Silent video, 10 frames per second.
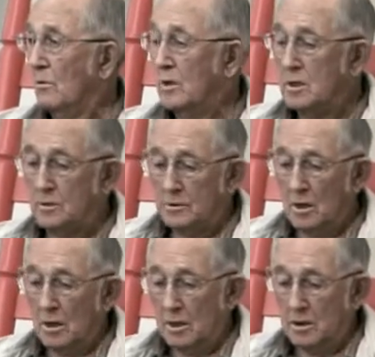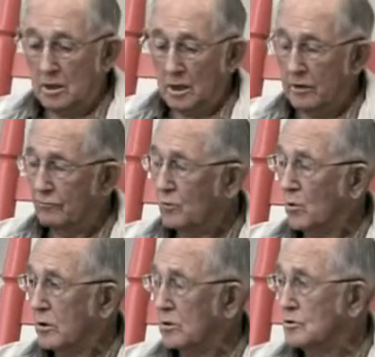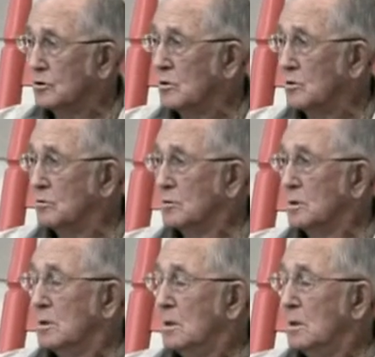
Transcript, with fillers: When he died at 84 years old,